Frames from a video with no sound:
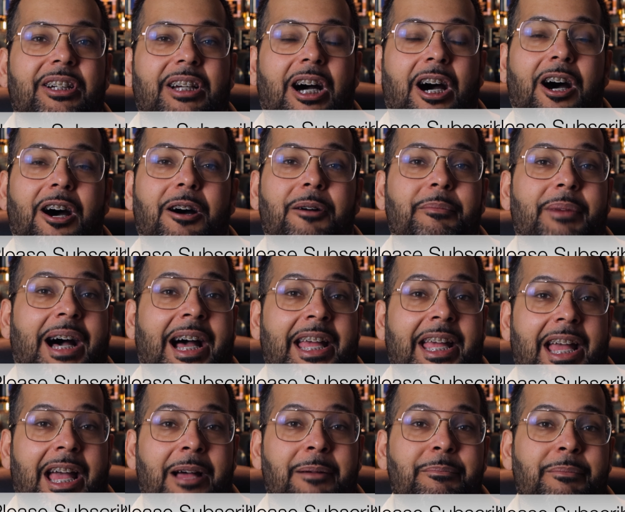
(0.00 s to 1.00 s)
I
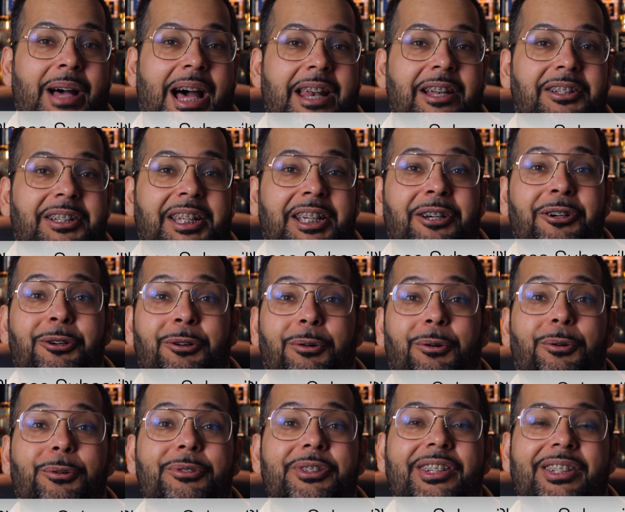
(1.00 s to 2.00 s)
am battling a
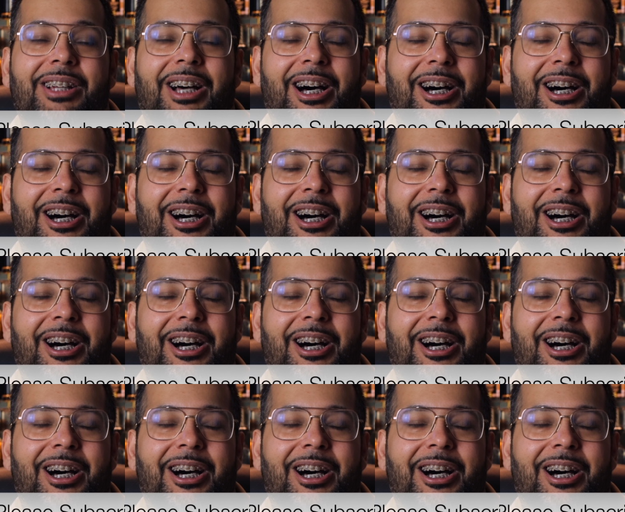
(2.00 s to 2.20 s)
cold,